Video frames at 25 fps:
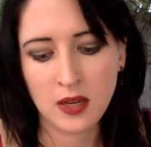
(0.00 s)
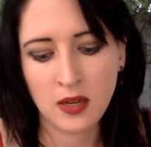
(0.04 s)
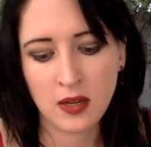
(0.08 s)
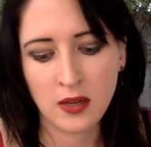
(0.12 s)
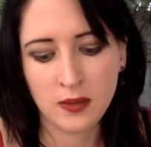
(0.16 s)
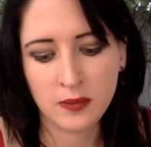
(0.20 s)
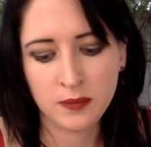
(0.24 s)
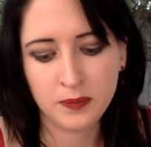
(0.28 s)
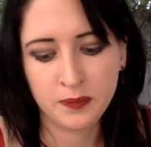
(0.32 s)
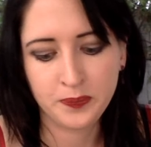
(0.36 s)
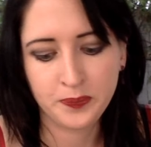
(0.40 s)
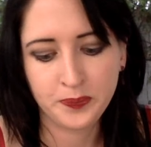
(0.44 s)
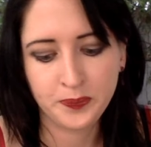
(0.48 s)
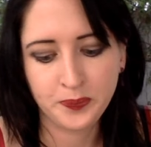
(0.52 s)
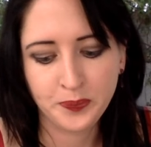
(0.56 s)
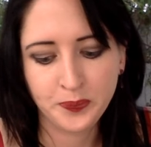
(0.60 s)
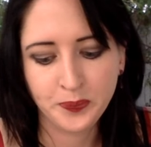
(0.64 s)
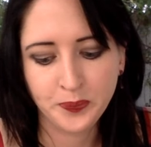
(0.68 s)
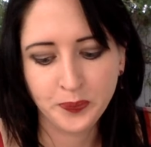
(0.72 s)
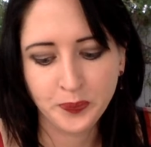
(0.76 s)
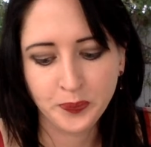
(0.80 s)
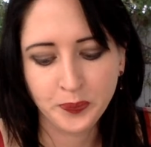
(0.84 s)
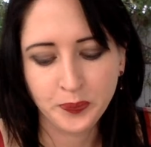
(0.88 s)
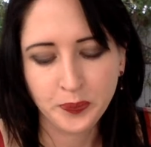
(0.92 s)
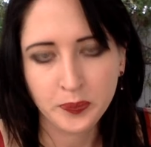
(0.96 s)
I
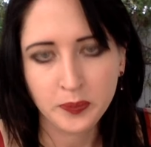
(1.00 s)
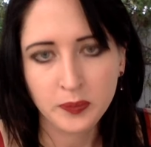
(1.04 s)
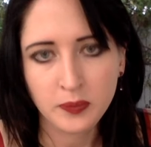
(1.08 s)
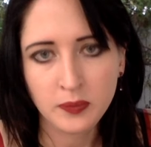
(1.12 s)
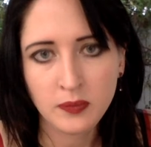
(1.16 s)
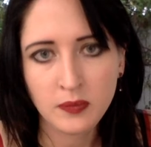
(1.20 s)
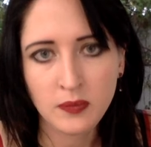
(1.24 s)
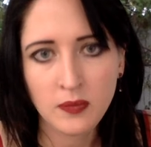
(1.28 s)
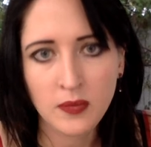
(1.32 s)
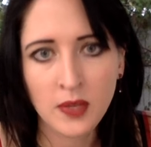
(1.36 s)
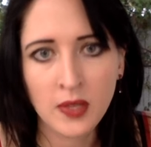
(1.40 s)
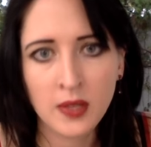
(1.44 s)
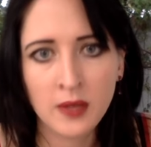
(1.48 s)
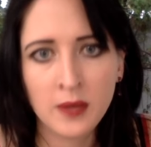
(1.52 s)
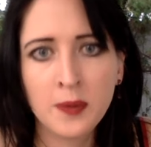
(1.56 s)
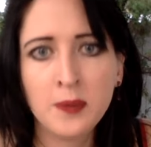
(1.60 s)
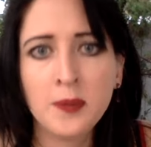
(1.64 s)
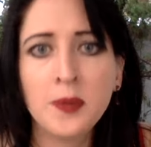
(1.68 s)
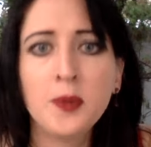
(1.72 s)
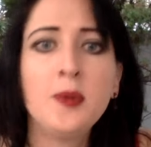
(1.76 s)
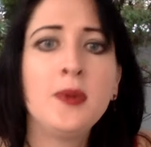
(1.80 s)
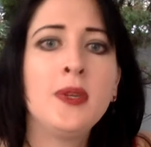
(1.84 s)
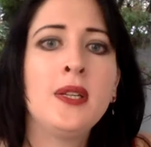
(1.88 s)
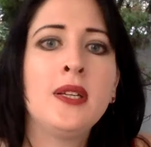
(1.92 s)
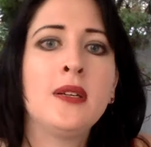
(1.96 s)

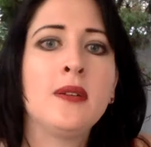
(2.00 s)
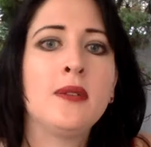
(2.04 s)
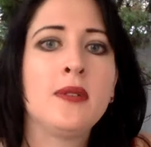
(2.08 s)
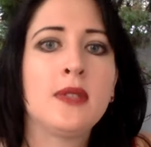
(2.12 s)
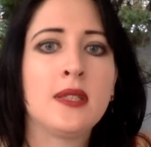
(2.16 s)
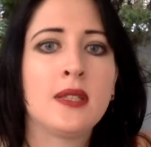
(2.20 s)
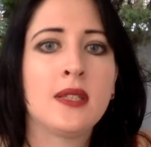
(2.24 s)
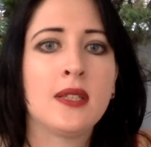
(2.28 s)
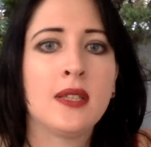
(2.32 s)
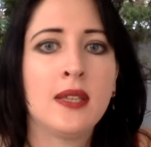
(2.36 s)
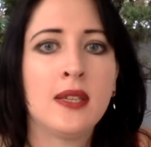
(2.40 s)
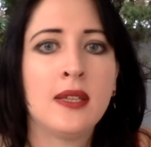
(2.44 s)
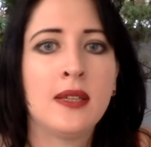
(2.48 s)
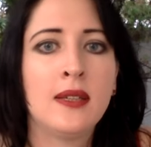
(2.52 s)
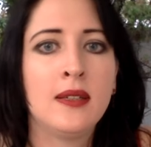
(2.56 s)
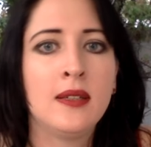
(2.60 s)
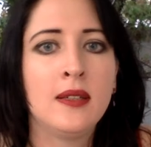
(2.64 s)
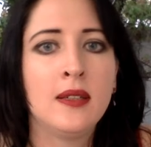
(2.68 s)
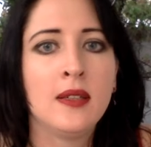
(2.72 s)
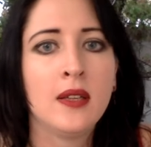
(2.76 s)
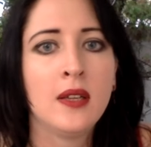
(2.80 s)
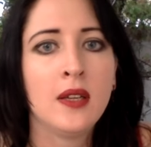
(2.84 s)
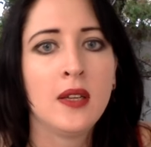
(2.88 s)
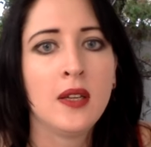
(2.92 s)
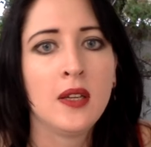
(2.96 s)
remember when I was a kid,
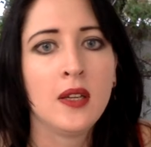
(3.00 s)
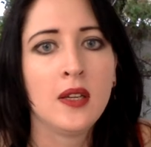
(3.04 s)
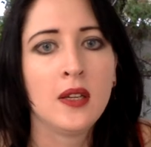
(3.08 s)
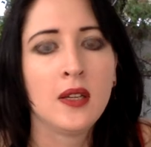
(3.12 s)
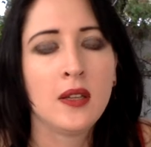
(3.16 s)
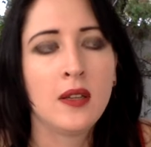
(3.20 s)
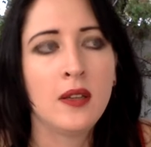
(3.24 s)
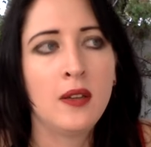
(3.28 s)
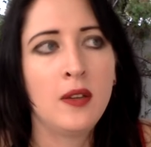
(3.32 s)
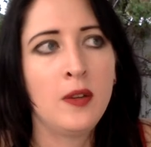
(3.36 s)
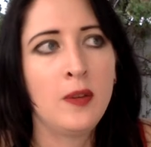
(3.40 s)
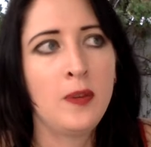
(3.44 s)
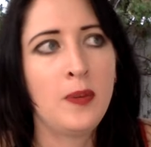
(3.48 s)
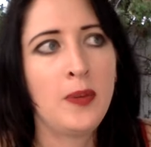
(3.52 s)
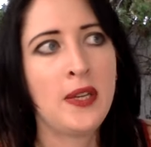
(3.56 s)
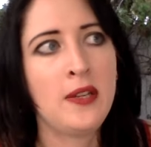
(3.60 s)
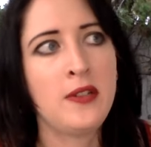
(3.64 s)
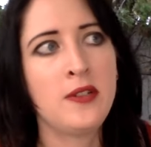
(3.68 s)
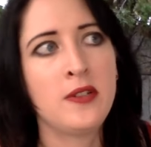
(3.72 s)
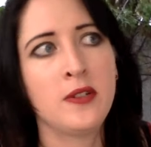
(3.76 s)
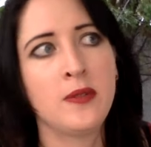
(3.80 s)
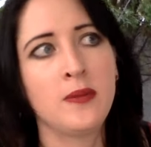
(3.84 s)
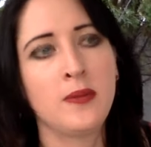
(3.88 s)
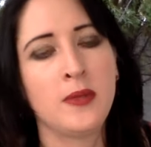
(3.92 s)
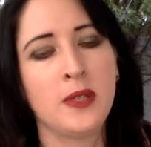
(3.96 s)
in her
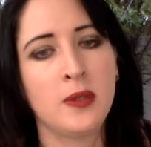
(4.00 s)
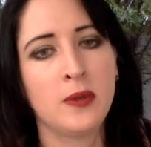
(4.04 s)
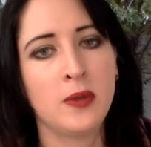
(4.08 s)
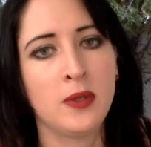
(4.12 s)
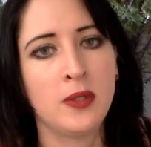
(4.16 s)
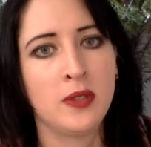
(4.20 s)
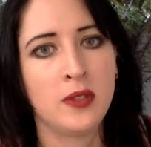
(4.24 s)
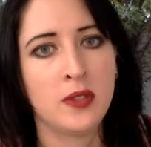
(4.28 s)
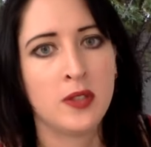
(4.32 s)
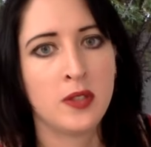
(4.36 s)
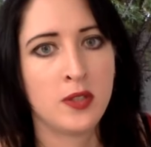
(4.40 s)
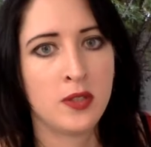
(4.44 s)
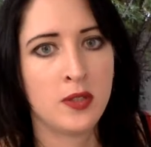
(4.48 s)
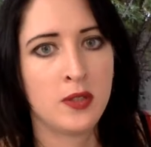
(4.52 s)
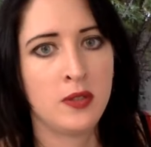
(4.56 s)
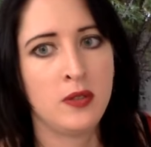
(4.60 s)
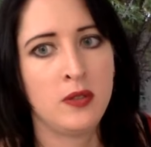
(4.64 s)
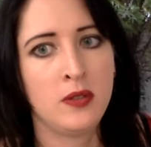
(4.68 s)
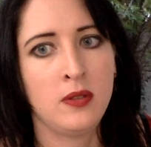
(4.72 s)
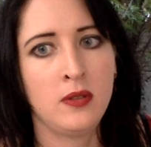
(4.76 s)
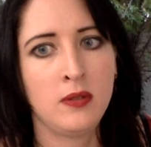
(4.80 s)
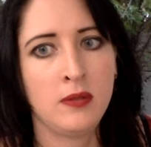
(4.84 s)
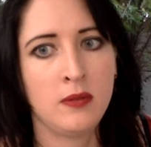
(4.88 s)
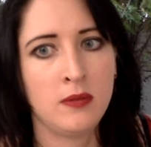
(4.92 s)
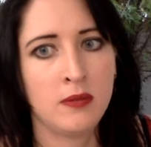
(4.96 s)
bedroom there were
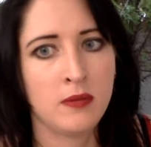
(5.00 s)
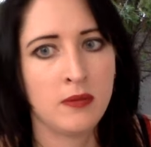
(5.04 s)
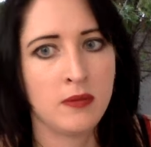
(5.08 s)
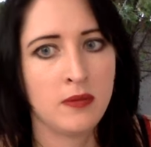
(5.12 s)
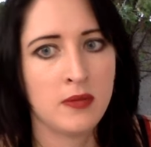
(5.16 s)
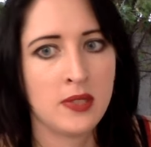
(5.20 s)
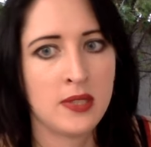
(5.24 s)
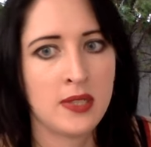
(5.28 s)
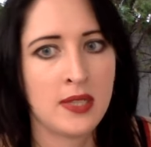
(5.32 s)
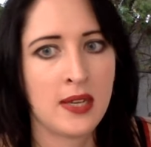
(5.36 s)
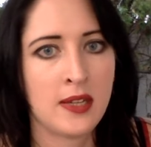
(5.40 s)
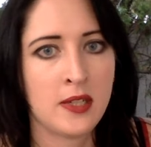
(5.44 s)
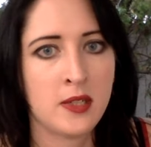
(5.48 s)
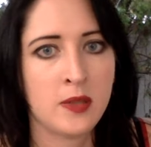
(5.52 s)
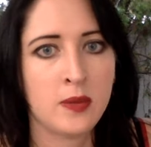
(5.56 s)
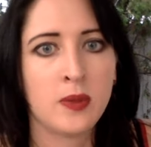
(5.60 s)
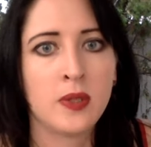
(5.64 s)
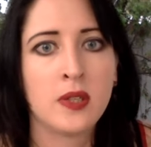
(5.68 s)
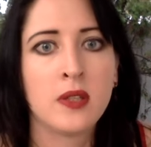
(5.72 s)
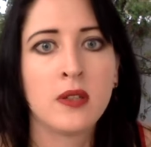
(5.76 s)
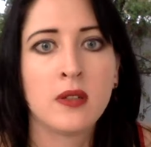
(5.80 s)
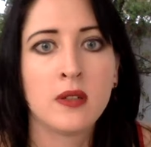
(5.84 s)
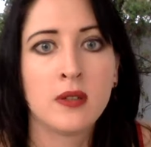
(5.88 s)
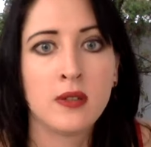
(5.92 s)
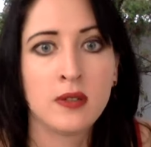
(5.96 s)
2 sash
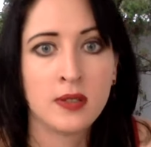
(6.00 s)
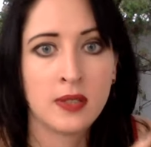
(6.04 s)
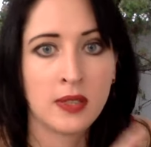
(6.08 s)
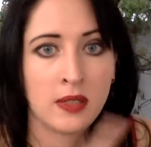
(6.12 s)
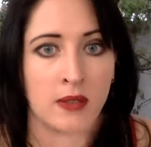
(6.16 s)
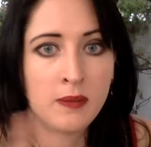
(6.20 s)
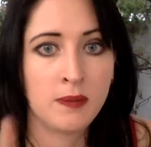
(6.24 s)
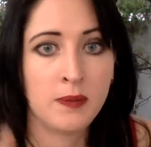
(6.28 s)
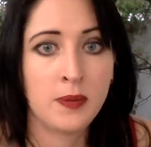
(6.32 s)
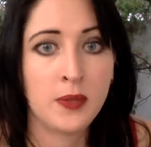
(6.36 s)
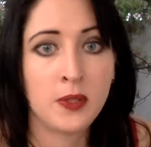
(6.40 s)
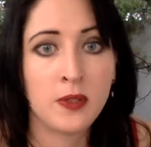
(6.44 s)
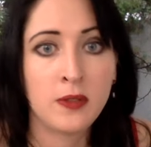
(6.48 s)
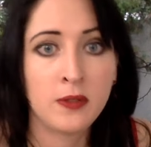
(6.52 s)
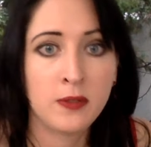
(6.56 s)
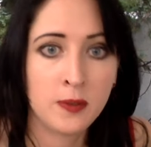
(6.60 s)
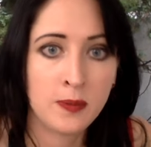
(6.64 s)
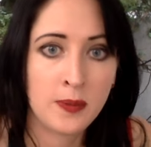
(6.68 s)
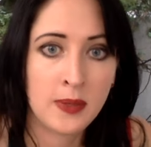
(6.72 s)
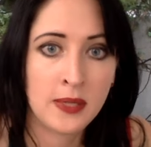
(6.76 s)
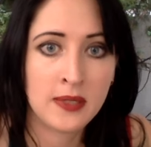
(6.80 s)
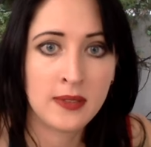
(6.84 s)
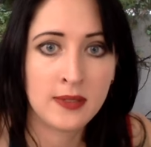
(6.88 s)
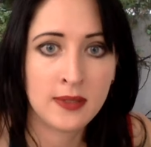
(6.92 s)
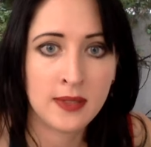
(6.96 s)
windows, like beautiful
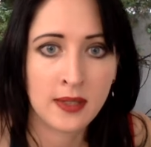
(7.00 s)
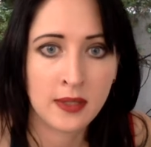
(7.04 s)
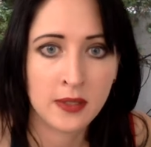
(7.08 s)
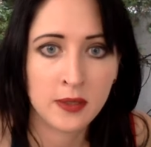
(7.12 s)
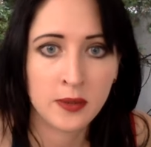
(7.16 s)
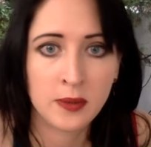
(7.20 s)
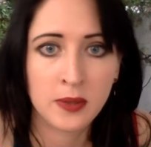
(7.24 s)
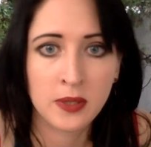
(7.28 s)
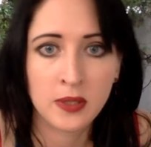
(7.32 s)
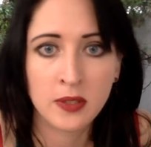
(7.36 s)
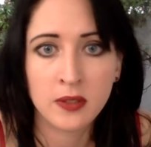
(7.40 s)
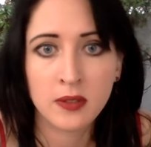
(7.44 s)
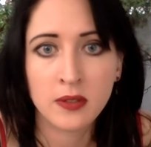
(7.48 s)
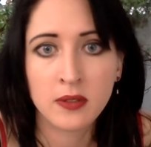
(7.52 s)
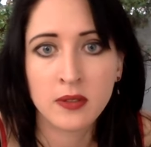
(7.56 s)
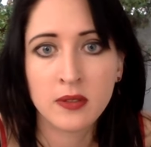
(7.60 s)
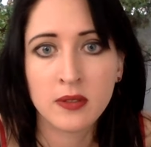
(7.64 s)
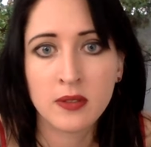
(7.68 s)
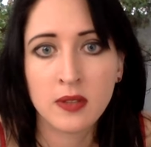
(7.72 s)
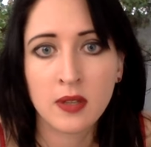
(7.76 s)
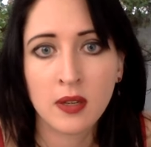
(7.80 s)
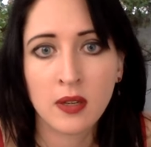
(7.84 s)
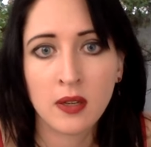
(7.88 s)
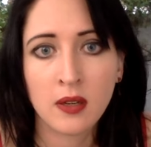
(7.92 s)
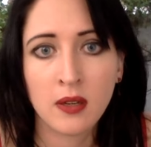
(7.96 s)
big sash
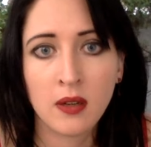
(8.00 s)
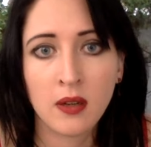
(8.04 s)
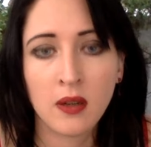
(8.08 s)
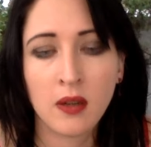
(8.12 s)
windows, and